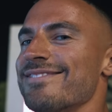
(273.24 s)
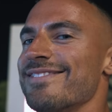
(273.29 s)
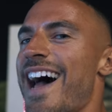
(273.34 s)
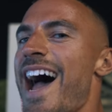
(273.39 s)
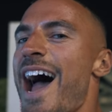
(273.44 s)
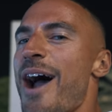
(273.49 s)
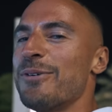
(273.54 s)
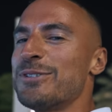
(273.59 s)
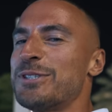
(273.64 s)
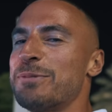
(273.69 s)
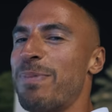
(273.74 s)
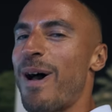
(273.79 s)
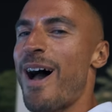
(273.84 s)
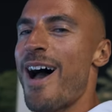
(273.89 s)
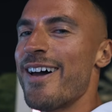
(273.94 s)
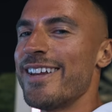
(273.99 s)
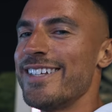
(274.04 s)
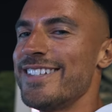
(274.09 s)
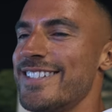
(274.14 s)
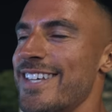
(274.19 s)
Now it's
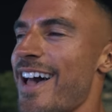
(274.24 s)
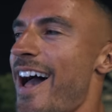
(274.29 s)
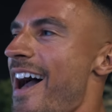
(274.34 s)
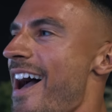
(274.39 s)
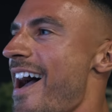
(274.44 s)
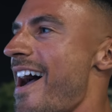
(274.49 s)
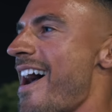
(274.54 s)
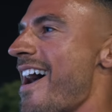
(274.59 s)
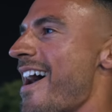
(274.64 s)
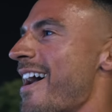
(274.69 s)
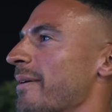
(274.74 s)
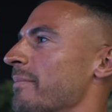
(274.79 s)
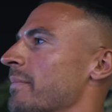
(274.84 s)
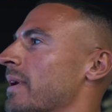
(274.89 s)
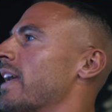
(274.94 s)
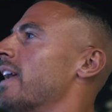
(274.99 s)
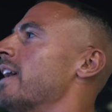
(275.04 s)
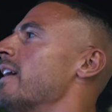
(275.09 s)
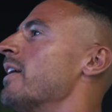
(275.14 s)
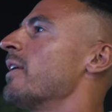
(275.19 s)
party time.
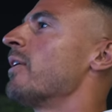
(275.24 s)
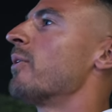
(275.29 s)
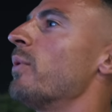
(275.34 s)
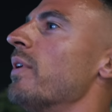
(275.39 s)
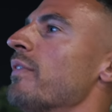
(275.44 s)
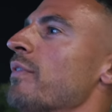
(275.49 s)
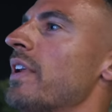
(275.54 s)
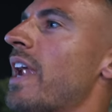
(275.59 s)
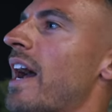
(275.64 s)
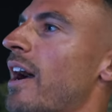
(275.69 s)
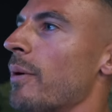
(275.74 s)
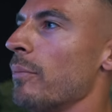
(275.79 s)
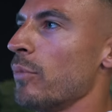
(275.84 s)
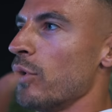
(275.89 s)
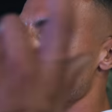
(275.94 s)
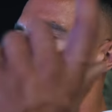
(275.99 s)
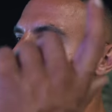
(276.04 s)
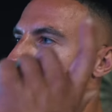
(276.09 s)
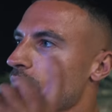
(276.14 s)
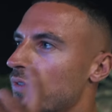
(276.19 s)
We've now
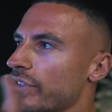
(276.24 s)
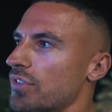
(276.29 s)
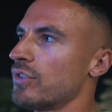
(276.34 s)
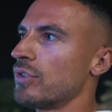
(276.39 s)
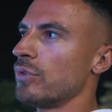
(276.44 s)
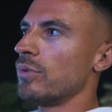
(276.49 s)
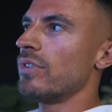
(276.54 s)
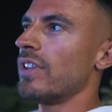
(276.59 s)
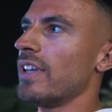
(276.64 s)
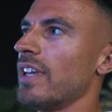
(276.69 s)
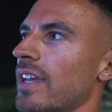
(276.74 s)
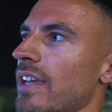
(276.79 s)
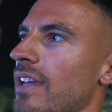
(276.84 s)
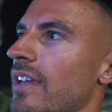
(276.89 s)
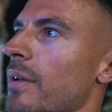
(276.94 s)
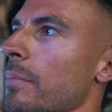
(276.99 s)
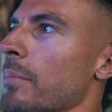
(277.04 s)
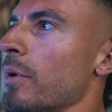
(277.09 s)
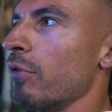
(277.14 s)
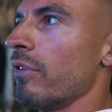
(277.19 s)
moved over to
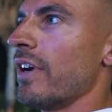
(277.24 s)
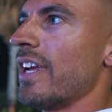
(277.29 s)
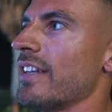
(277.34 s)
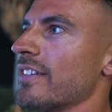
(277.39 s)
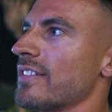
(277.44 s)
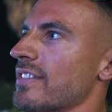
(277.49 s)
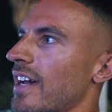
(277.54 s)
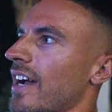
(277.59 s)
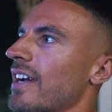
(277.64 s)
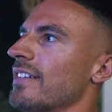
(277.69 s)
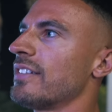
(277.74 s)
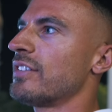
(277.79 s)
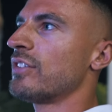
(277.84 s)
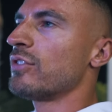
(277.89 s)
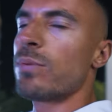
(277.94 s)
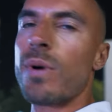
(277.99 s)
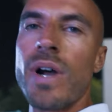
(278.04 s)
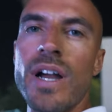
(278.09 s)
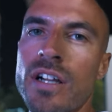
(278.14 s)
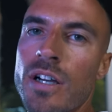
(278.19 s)
the marina side. This
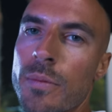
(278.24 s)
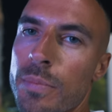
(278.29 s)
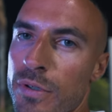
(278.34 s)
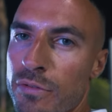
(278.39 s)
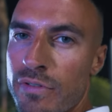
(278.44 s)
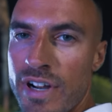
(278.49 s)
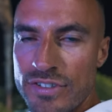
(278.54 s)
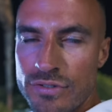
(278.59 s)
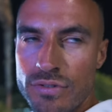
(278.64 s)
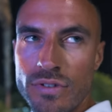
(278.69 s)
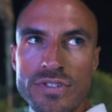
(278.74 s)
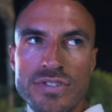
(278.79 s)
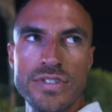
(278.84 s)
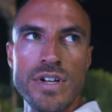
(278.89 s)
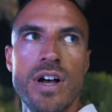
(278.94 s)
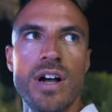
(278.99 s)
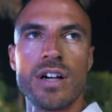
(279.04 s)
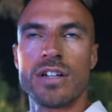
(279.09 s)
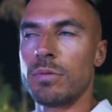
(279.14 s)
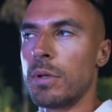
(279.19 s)
is where a couple of restaurants
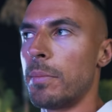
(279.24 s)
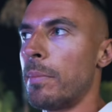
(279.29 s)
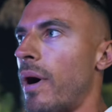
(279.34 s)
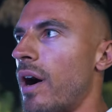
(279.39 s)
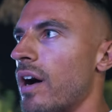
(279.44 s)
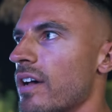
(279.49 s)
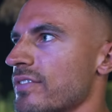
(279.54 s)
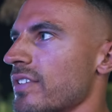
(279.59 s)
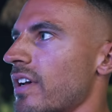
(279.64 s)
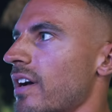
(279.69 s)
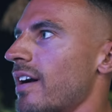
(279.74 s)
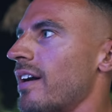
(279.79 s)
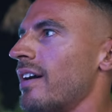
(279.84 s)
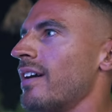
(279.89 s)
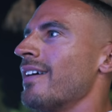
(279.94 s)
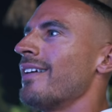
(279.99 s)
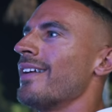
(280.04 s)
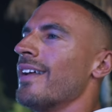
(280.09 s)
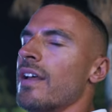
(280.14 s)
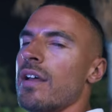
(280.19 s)
are, a couple of bars are.
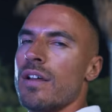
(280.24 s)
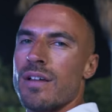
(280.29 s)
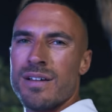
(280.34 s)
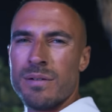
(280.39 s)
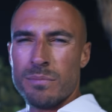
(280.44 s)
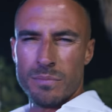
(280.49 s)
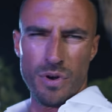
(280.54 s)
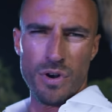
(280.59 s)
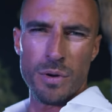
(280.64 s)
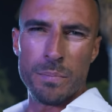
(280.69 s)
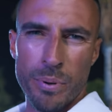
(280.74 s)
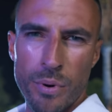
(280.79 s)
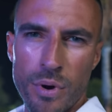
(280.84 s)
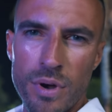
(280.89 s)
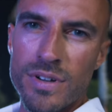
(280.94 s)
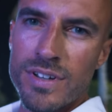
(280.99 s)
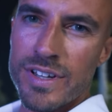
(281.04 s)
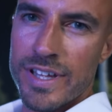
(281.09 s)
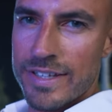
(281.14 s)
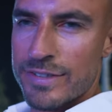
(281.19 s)
More
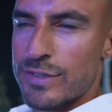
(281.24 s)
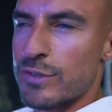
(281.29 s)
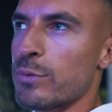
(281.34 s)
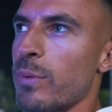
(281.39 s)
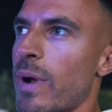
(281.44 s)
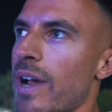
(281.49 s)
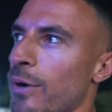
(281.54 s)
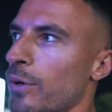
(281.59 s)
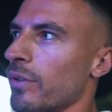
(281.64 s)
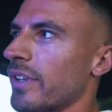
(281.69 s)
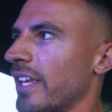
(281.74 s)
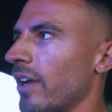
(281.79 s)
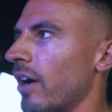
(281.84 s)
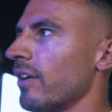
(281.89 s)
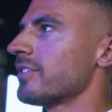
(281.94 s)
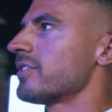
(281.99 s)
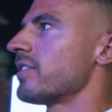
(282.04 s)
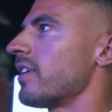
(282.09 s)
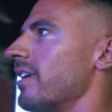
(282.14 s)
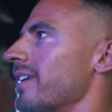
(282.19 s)
importantly, this is where all the
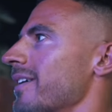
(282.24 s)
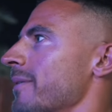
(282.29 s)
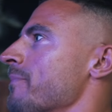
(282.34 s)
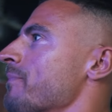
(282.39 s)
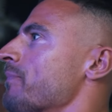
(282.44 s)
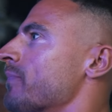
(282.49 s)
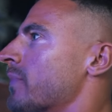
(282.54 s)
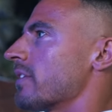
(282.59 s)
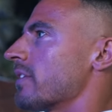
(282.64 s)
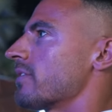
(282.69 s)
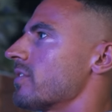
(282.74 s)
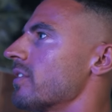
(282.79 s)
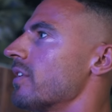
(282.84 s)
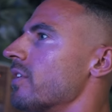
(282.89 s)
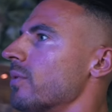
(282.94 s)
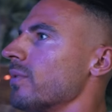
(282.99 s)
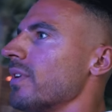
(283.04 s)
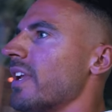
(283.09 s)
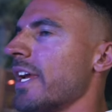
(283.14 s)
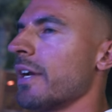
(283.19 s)
yachts are.
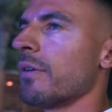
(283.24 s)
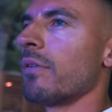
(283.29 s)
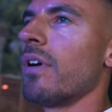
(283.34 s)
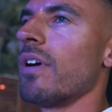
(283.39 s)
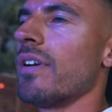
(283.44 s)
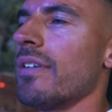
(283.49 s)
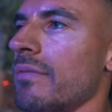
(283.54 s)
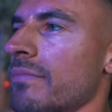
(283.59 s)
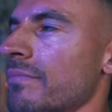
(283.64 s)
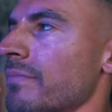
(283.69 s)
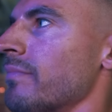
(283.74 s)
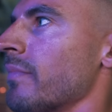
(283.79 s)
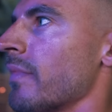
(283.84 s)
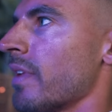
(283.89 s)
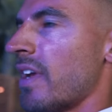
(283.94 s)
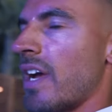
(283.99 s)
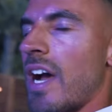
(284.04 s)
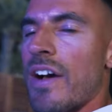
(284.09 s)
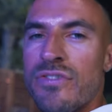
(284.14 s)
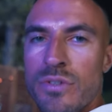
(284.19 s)
So later on,
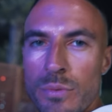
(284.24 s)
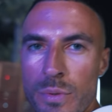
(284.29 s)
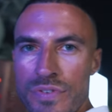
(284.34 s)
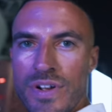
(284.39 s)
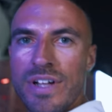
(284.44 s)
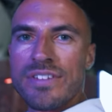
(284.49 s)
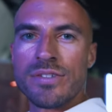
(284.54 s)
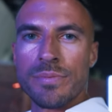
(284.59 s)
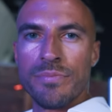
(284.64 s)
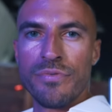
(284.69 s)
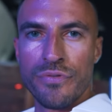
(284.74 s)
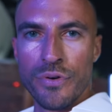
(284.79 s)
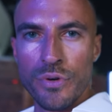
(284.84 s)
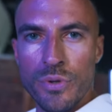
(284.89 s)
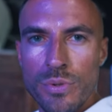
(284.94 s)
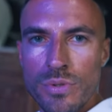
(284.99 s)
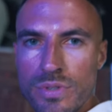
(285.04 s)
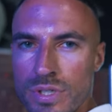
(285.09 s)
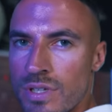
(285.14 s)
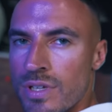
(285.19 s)
after we've had some
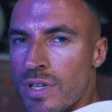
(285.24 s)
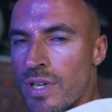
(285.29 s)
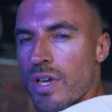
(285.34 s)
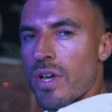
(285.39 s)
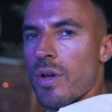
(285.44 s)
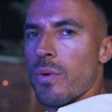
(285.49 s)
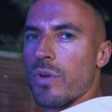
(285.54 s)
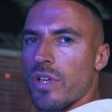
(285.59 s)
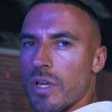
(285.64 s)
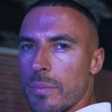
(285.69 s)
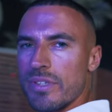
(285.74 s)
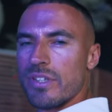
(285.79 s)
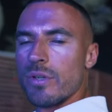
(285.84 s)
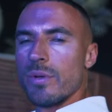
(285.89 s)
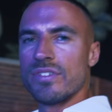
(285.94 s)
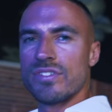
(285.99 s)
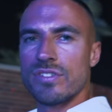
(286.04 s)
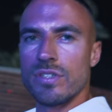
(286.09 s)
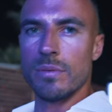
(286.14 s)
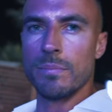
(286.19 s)
food, we're going to be
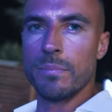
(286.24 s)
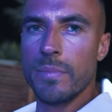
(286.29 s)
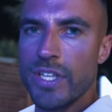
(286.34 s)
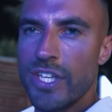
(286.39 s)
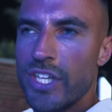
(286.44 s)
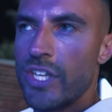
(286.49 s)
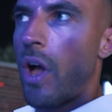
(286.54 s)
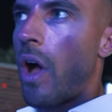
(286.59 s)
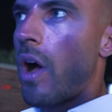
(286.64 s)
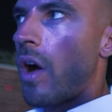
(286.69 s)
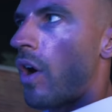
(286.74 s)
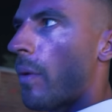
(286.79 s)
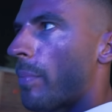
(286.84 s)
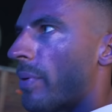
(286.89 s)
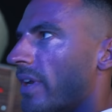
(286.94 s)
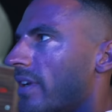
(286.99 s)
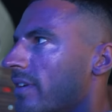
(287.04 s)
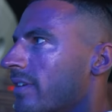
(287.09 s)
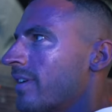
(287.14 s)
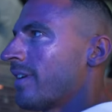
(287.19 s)
doing some yacht
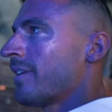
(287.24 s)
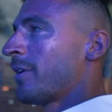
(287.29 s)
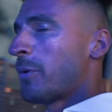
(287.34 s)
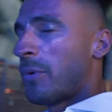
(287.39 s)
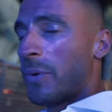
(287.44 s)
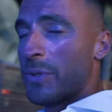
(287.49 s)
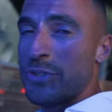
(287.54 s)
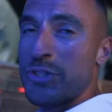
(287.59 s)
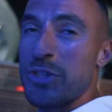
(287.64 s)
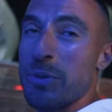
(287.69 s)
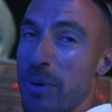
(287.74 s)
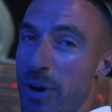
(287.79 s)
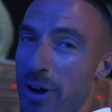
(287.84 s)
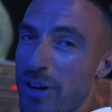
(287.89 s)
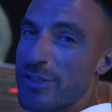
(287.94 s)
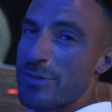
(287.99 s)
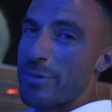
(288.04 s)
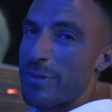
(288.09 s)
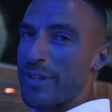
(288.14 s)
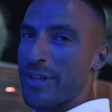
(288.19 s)
hopping, which, to be
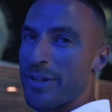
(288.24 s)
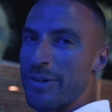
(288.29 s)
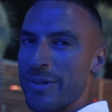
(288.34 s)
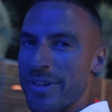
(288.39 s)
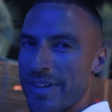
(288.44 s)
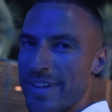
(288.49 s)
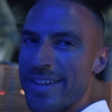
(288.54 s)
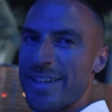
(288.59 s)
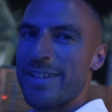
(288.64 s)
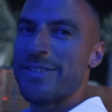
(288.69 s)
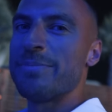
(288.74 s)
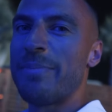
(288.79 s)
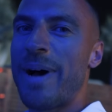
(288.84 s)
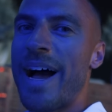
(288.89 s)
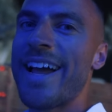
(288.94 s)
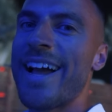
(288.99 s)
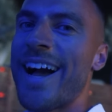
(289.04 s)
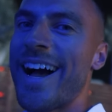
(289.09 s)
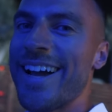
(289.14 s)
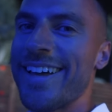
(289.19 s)
honest with you, is
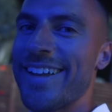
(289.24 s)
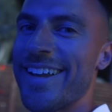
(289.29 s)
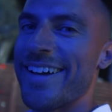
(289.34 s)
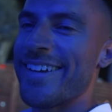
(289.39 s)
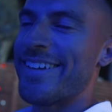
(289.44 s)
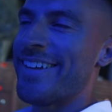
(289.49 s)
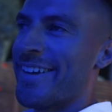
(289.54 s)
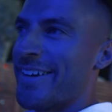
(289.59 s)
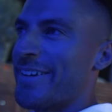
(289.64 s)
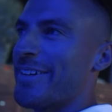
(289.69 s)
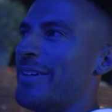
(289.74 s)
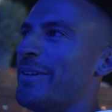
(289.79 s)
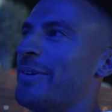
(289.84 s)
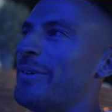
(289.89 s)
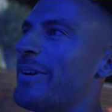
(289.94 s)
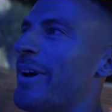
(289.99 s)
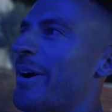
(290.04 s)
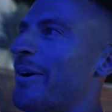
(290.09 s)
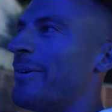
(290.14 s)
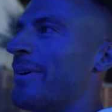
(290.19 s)
my highlight. You
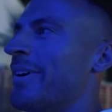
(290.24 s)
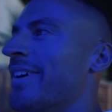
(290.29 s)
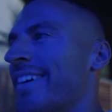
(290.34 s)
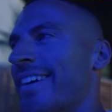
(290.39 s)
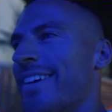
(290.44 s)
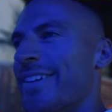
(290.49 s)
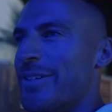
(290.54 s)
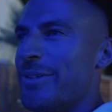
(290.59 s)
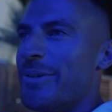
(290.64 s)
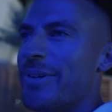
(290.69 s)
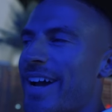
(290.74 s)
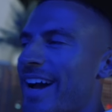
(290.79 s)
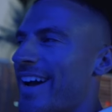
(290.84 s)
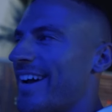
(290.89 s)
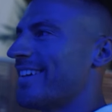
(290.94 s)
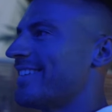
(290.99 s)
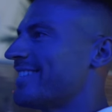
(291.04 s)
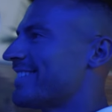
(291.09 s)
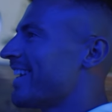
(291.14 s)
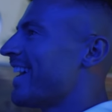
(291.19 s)
know, you
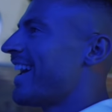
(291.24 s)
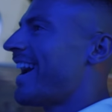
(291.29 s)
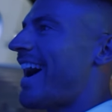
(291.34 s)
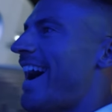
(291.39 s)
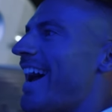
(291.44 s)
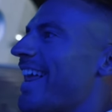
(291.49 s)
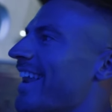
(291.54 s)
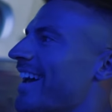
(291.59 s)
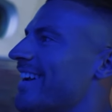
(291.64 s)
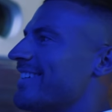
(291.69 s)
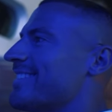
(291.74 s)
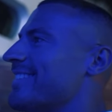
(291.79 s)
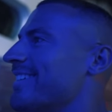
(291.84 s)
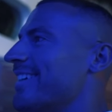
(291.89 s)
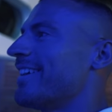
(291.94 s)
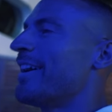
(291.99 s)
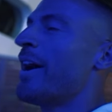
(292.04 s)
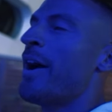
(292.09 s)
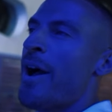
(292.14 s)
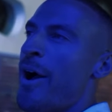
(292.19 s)
guys, I like
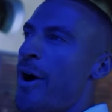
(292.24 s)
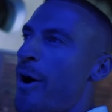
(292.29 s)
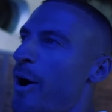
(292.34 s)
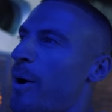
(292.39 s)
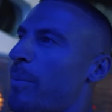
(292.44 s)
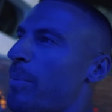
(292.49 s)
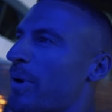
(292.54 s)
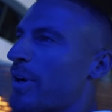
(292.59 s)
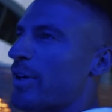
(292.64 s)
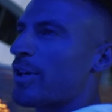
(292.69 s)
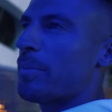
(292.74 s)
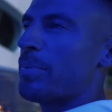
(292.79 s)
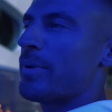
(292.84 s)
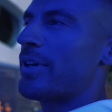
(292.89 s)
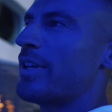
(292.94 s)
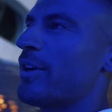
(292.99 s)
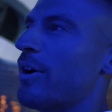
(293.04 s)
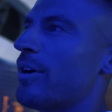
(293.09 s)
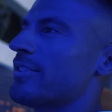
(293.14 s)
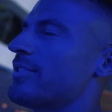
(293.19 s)
to hop on a couple
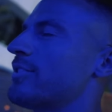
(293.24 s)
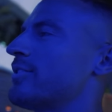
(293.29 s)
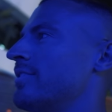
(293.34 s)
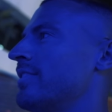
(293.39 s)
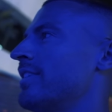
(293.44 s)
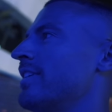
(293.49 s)
of yachts.